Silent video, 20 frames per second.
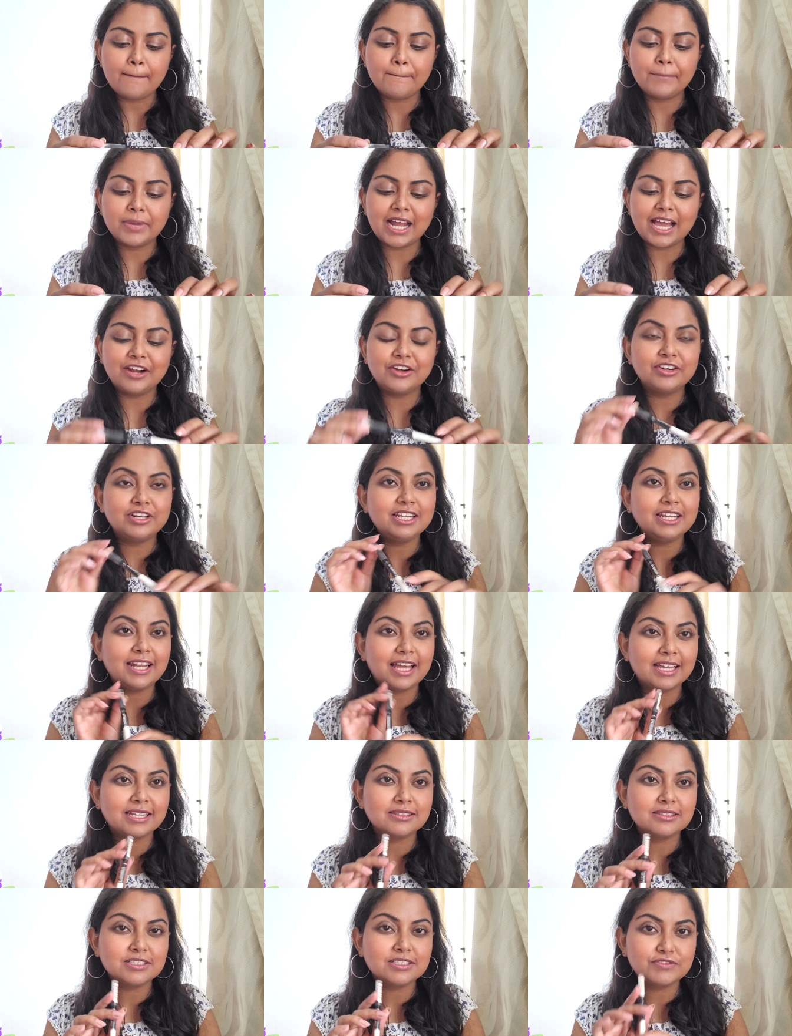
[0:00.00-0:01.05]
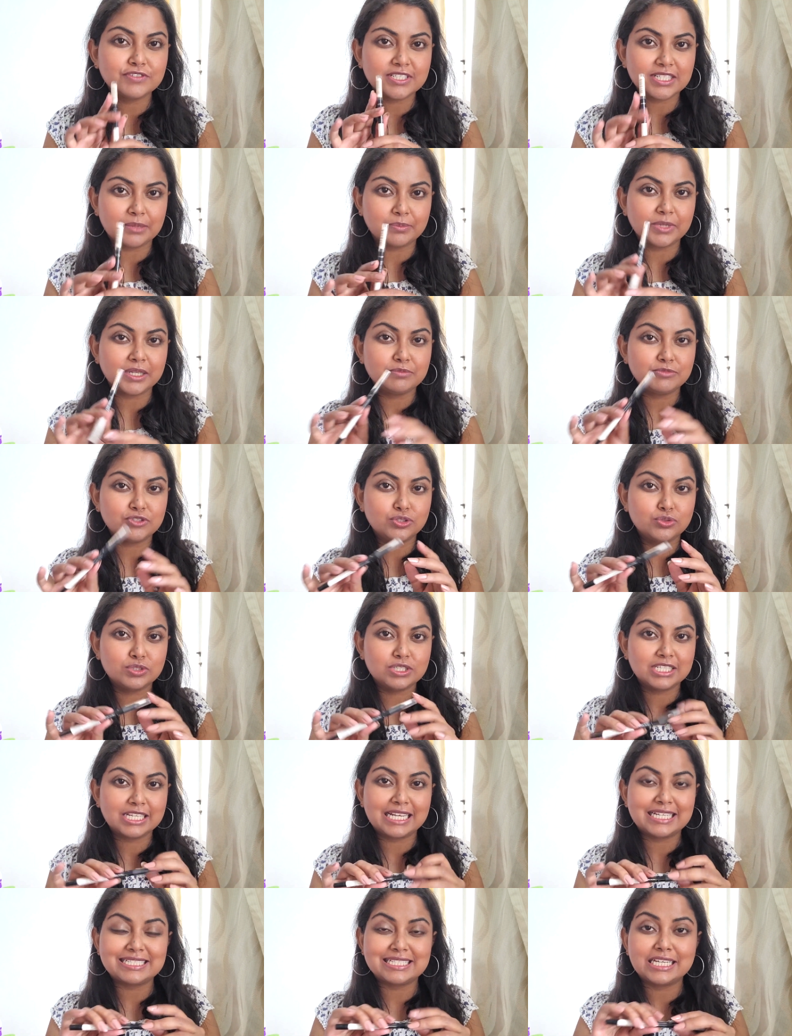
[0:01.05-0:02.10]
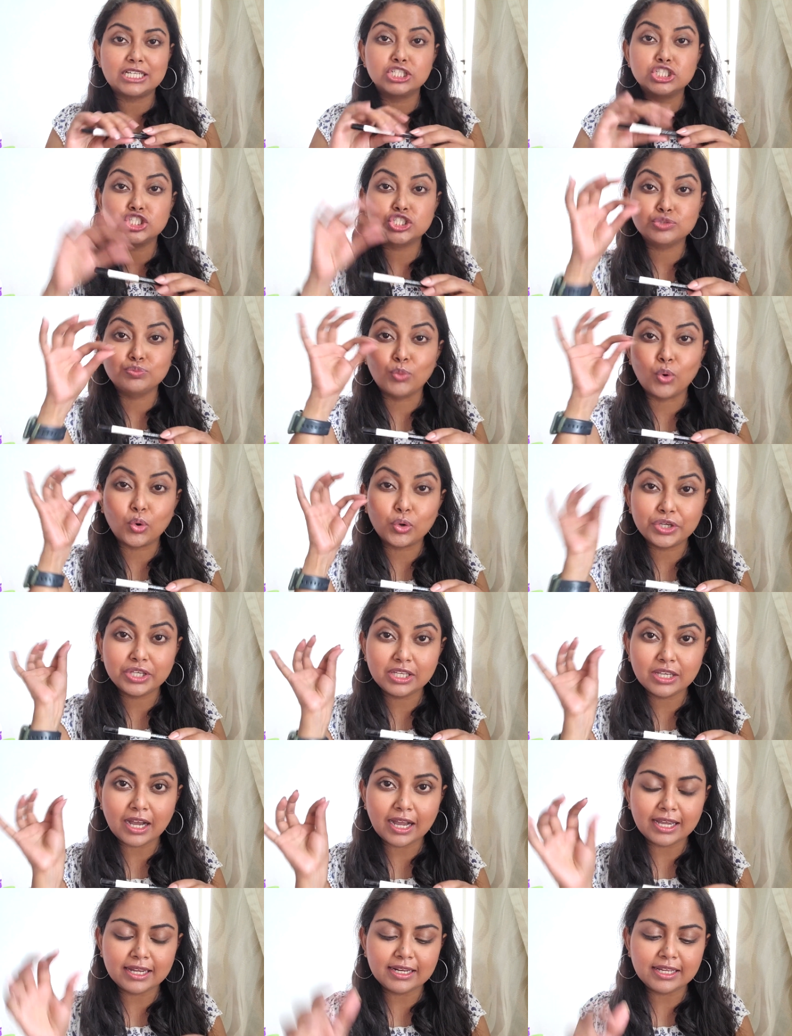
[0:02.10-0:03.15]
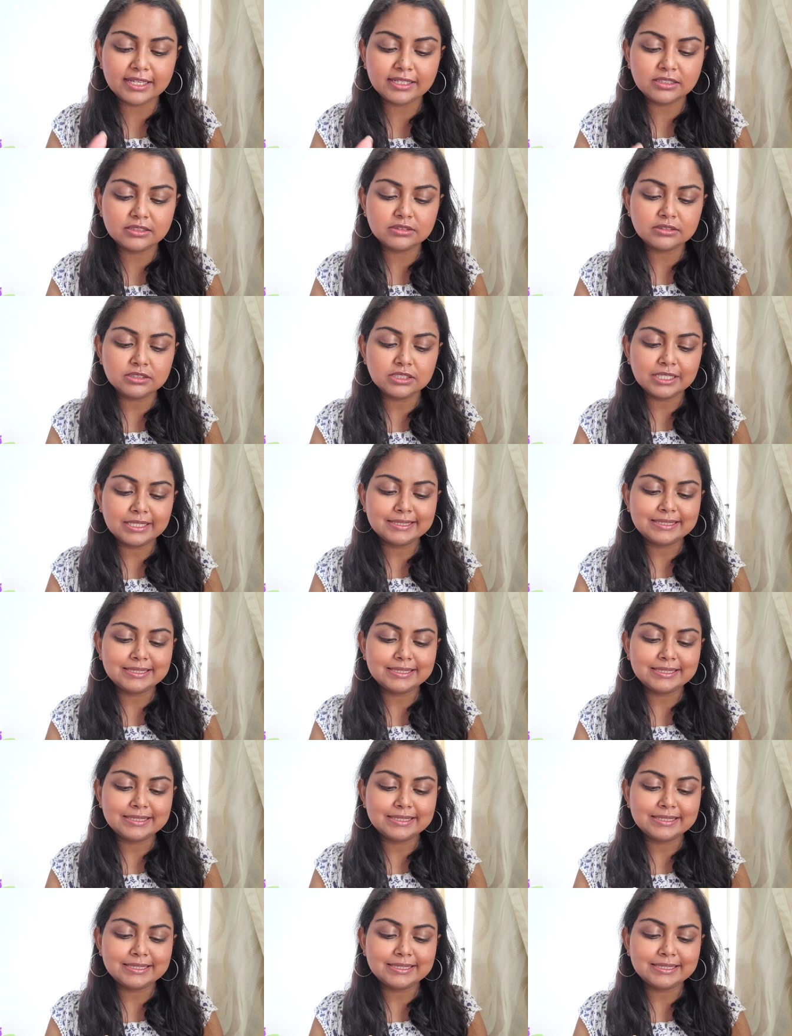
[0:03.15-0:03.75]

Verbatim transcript: but I really like this for sometimes using as like a smoky eyeliner.